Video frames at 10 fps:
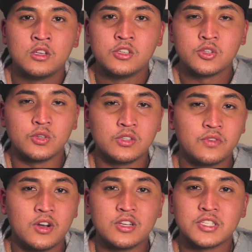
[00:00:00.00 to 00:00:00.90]
So as
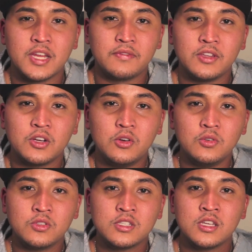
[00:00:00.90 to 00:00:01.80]
far as safety
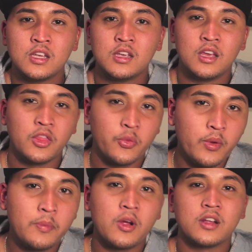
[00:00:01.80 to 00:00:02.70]
goes, three
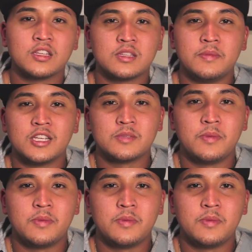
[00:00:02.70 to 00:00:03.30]
prong is the best